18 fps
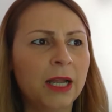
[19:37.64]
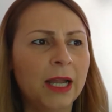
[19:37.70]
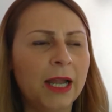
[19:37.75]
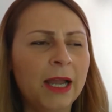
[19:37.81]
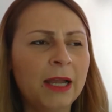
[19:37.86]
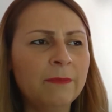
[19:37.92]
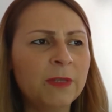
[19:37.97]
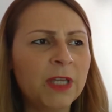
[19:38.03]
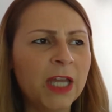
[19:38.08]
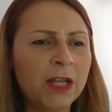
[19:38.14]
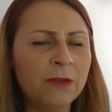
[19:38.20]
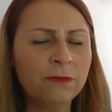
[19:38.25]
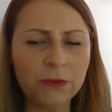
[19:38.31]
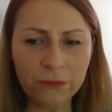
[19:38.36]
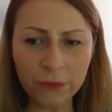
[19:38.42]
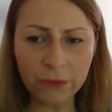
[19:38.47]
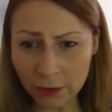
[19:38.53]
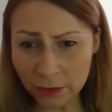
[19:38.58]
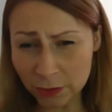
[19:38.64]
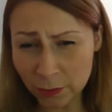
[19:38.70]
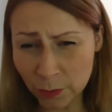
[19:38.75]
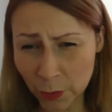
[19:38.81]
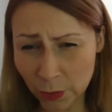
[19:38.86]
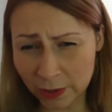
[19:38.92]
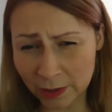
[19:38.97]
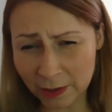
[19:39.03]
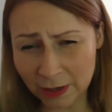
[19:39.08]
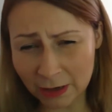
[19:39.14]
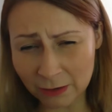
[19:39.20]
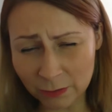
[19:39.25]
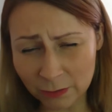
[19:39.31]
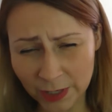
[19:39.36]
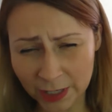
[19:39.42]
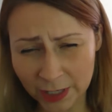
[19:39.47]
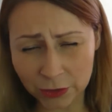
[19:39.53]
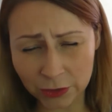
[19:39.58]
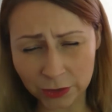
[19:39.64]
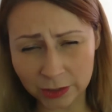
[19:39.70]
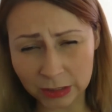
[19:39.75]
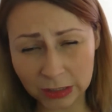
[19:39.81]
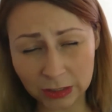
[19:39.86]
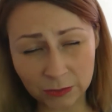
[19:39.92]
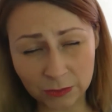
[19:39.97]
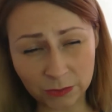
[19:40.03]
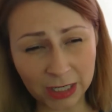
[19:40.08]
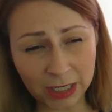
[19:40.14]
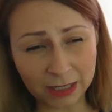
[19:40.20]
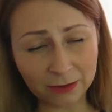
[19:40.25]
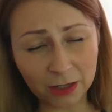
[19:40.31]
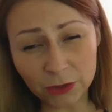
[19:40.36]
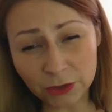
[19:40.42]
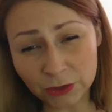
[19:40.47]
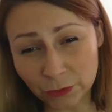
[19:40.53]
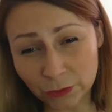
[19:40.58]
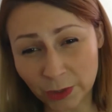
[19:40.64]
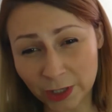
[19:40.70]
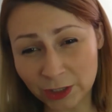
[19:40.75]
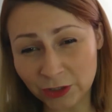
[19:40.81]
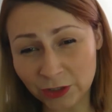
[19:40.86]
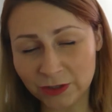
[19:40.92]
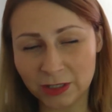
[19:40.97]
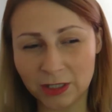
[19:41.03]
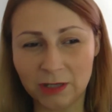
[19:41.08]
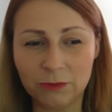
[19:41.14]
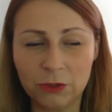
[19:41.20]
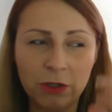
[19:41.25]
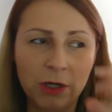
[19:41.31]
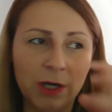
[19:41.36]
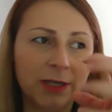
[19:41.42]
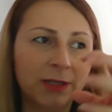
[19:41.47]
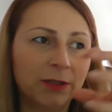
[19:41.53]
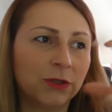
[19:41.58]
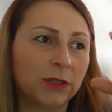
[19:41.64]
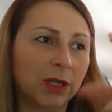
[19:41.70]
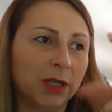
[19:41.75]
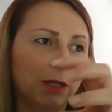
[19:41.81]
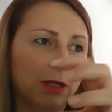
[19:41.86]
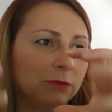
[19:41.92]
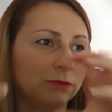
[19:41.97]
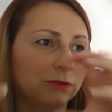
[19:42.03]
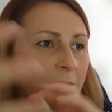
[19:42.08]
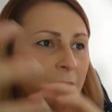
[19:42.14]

Can we focus more around pensions? Because we had loads of questions, and I'm trying to kind of